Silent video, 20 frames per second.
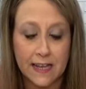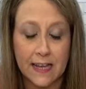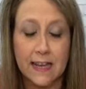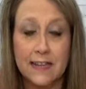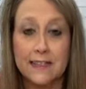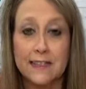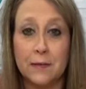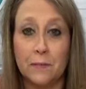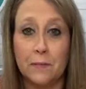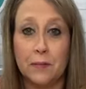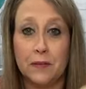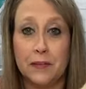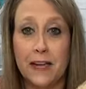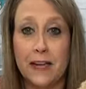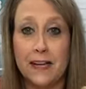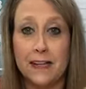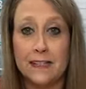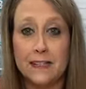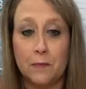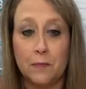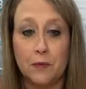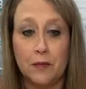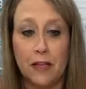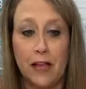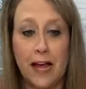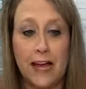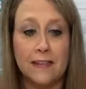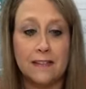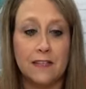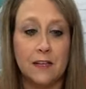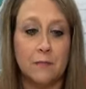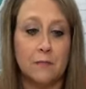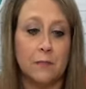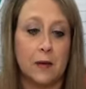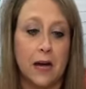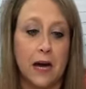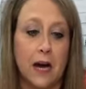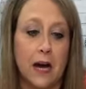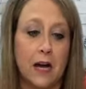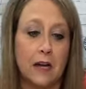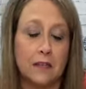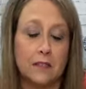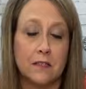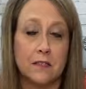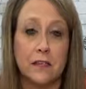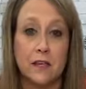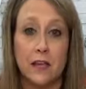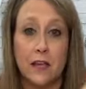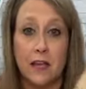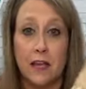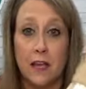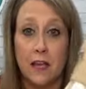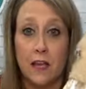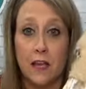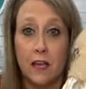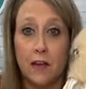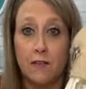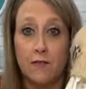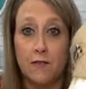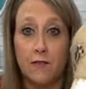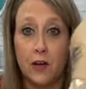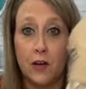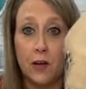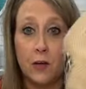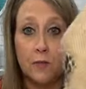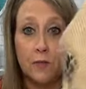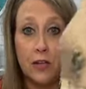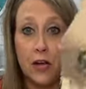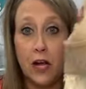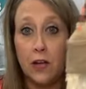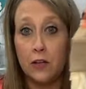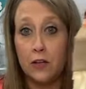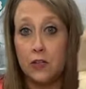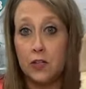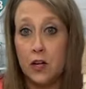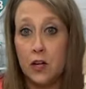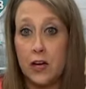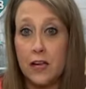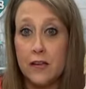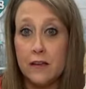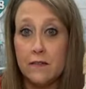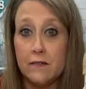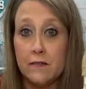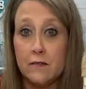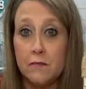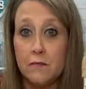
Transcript: It is a it is a plastic box from Dollar Tree.